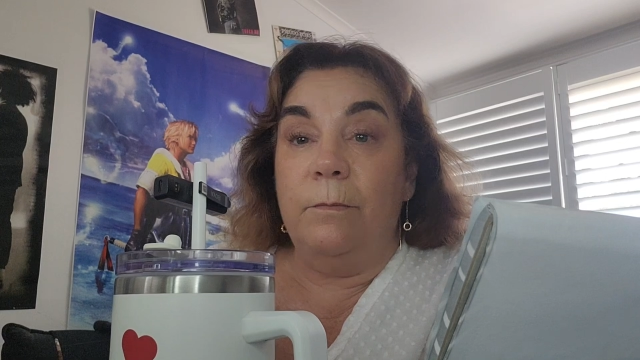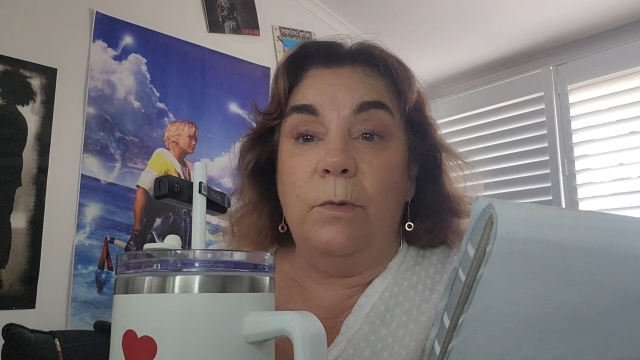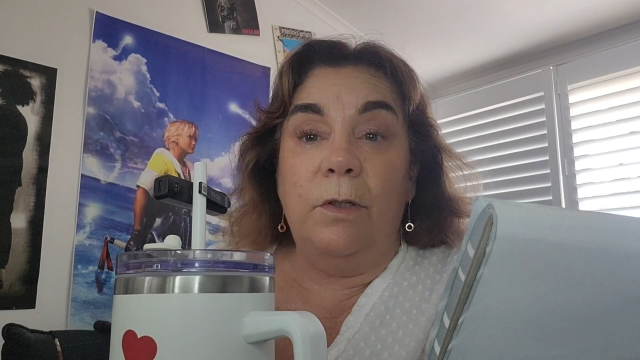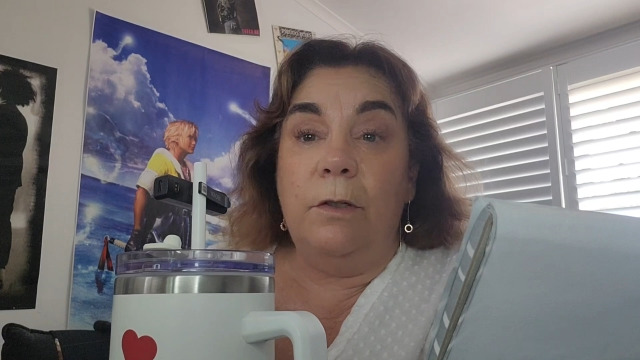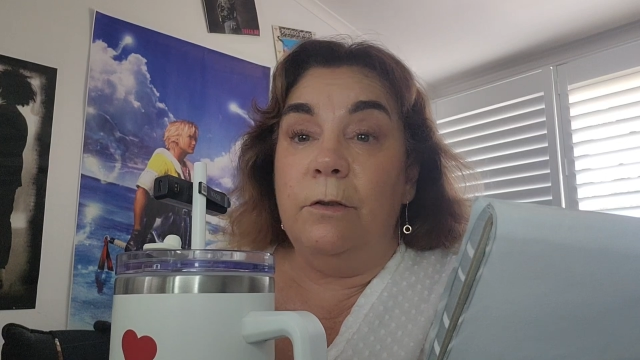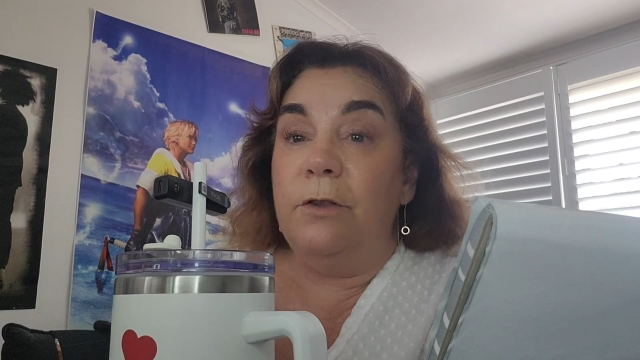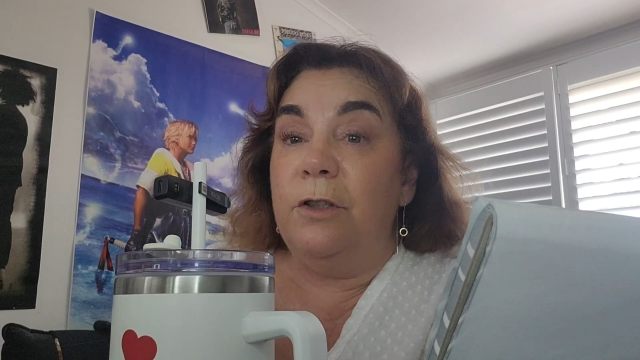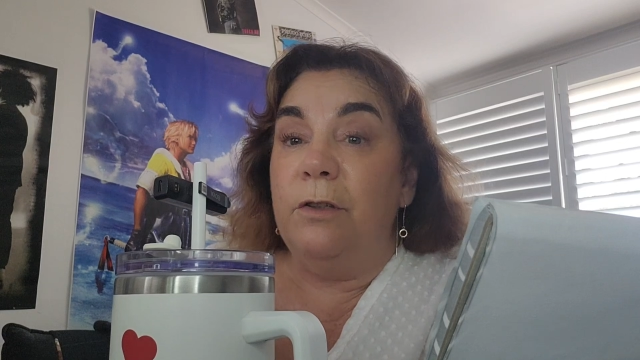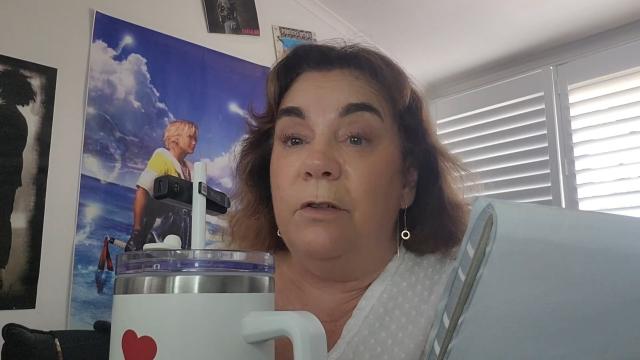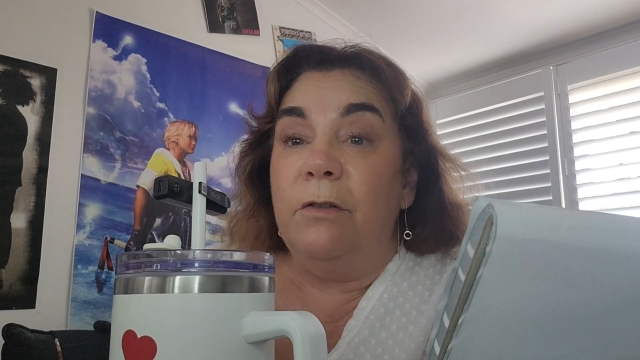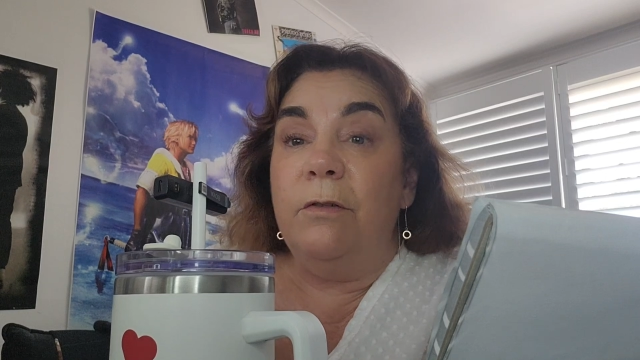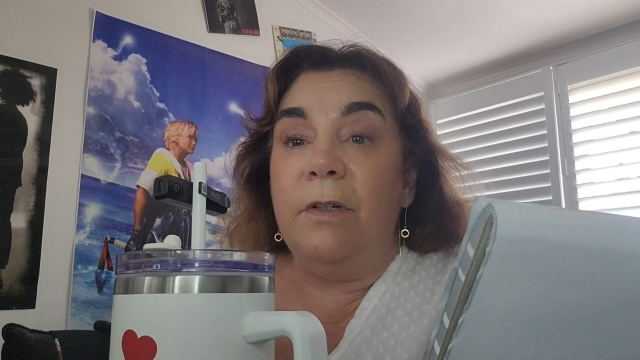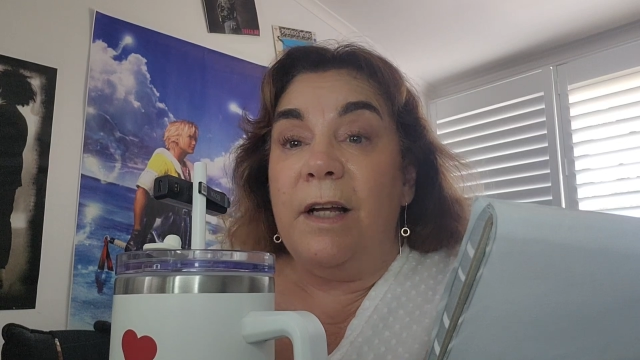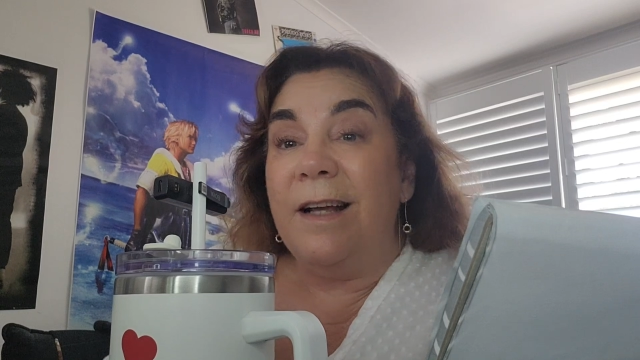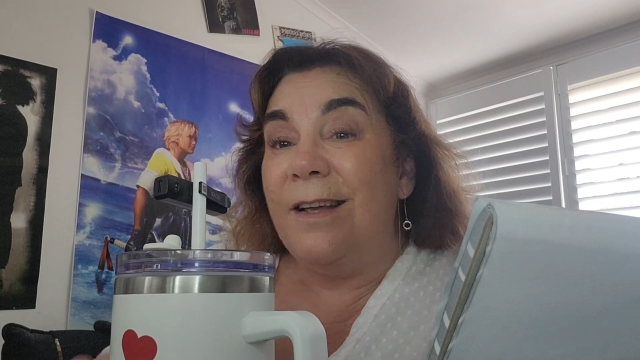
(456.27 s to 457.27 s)
well, your
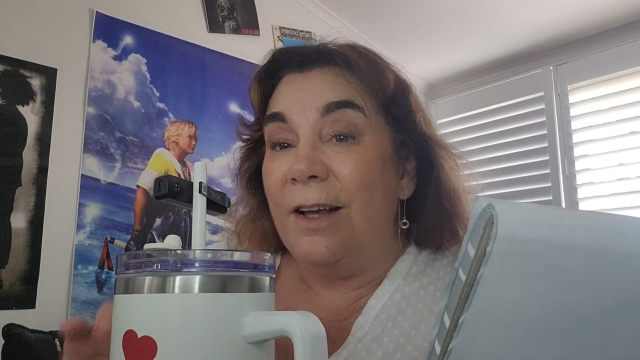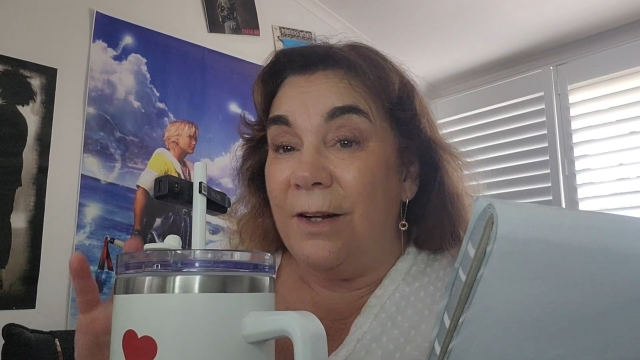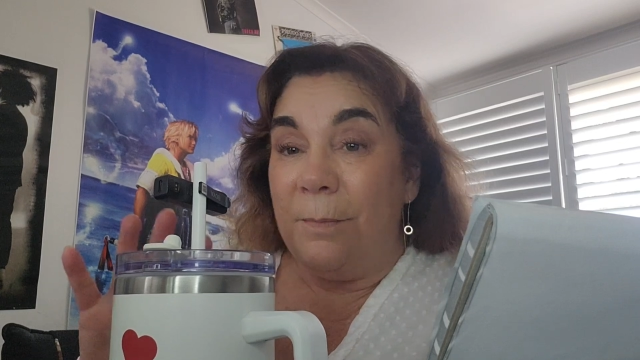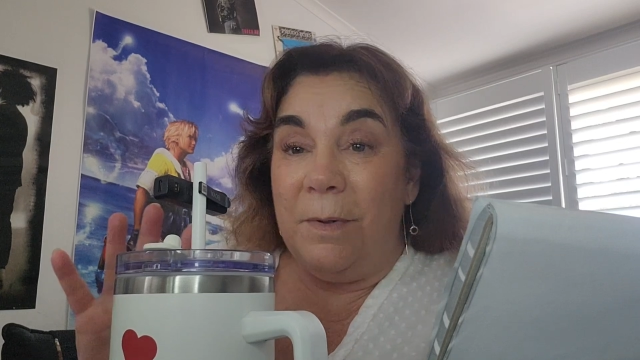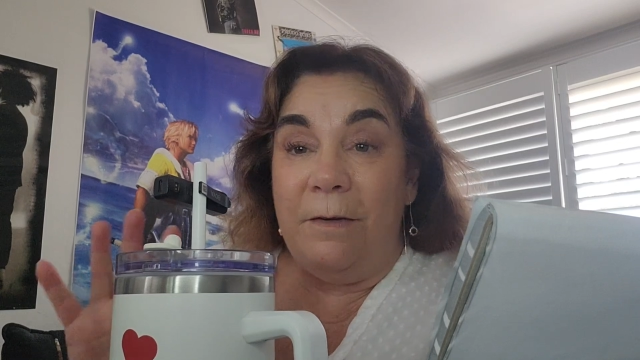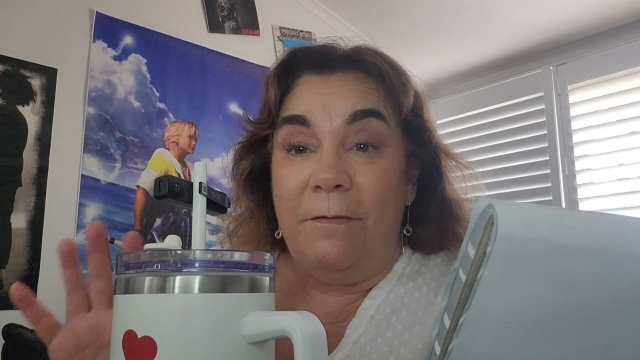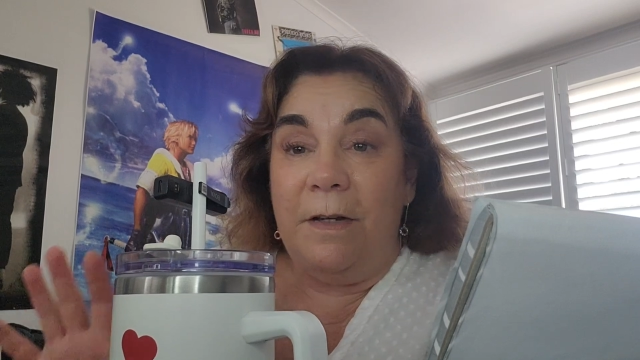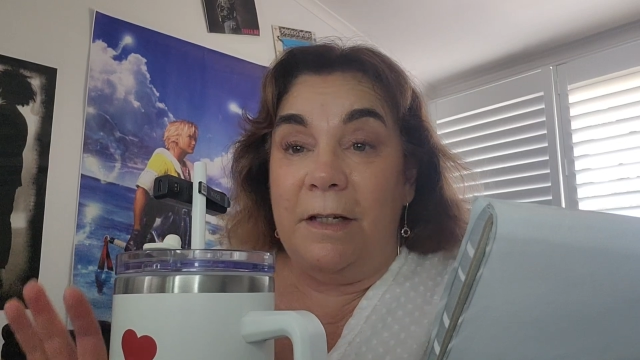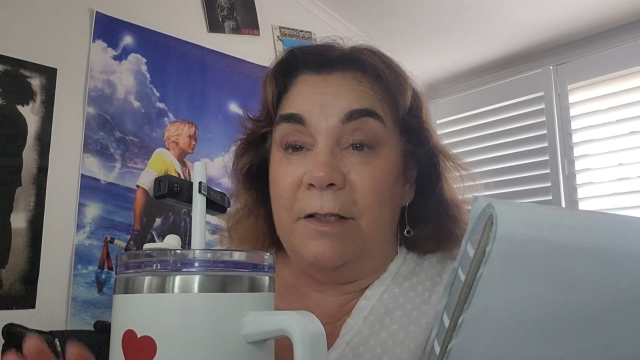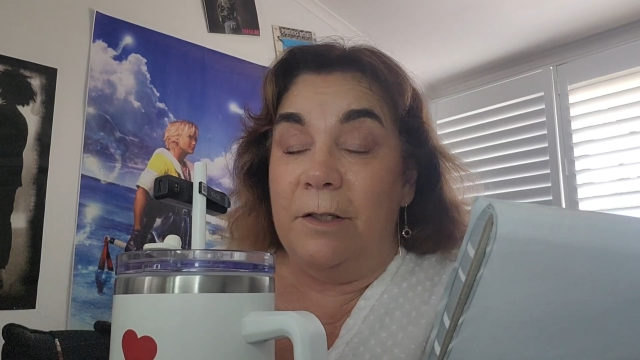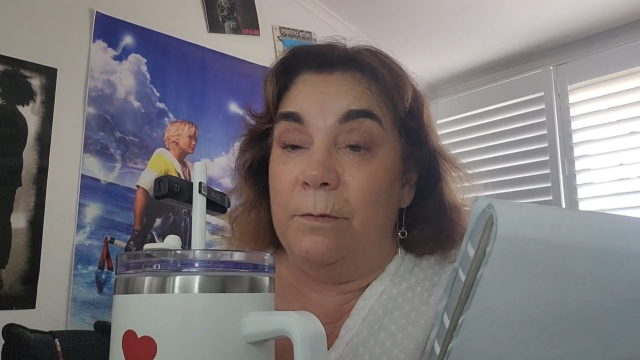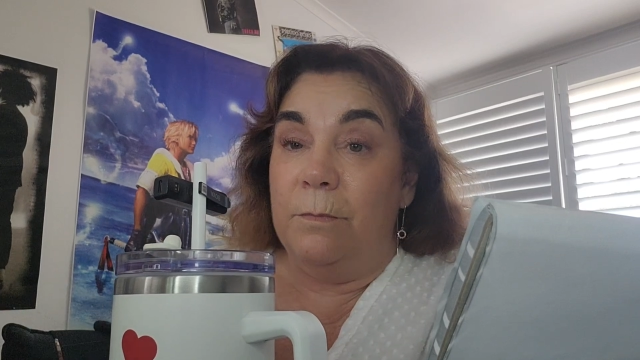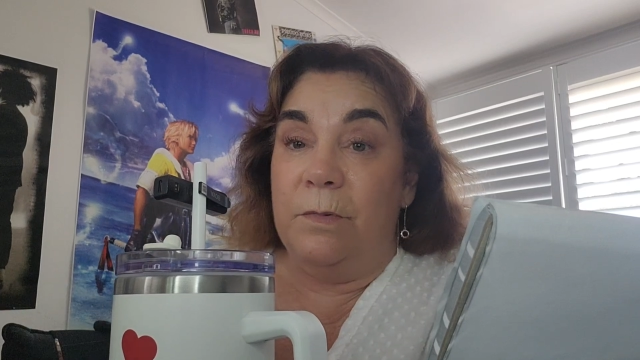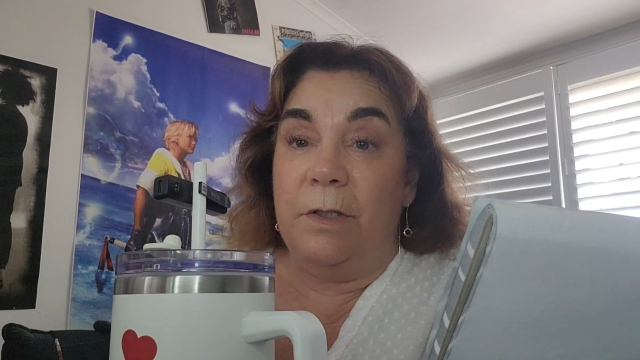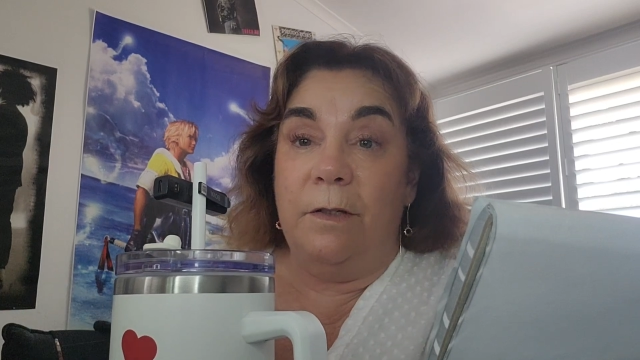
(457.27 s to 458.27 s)
children are going to be
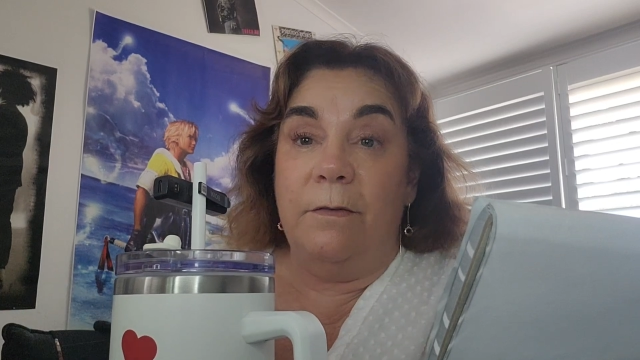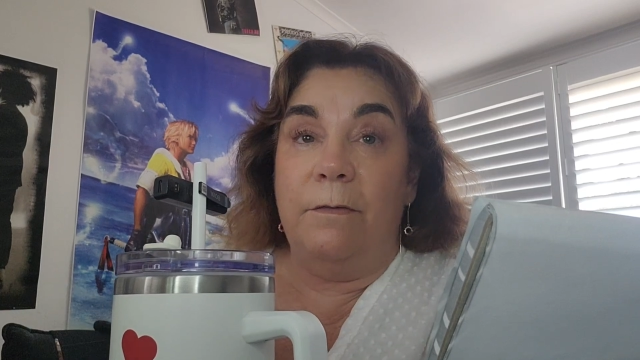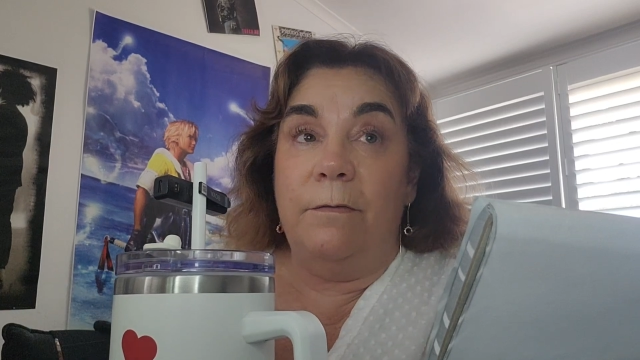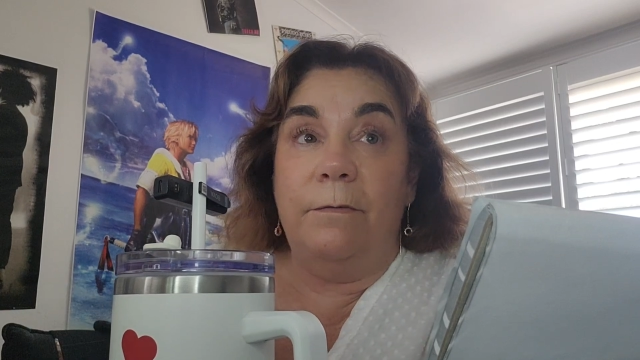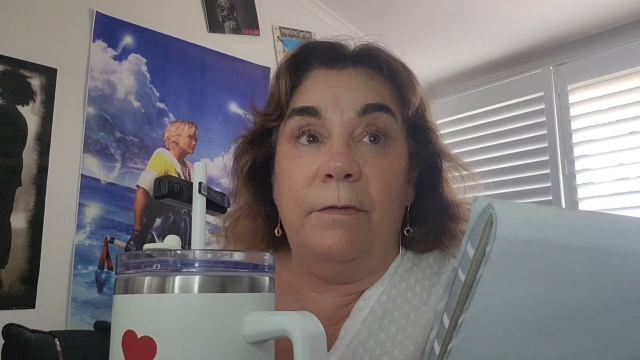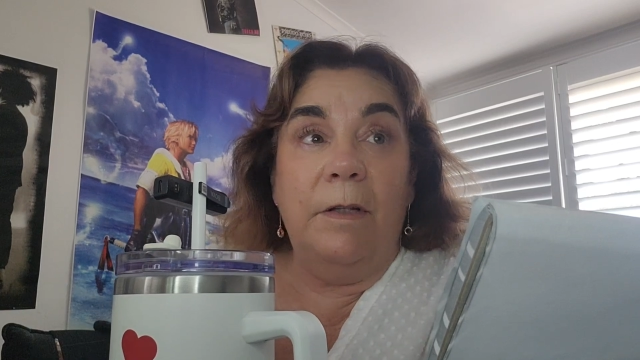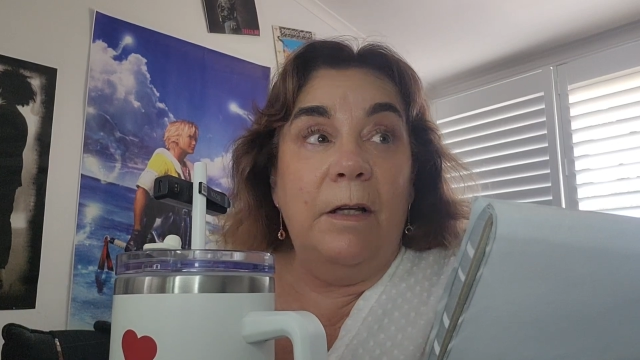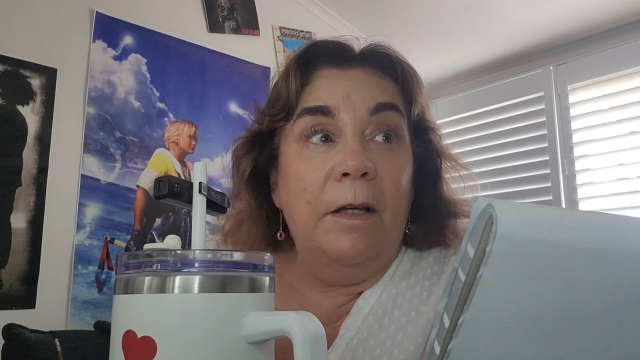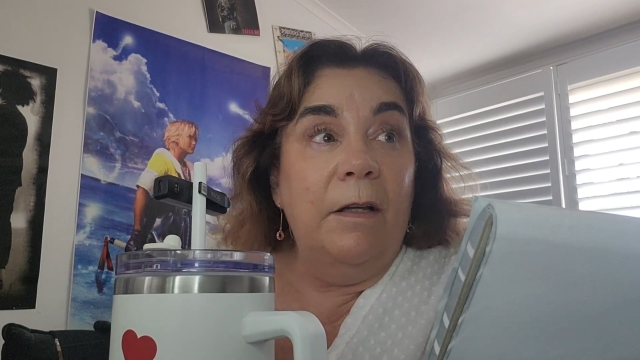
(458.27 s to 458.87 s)
victims of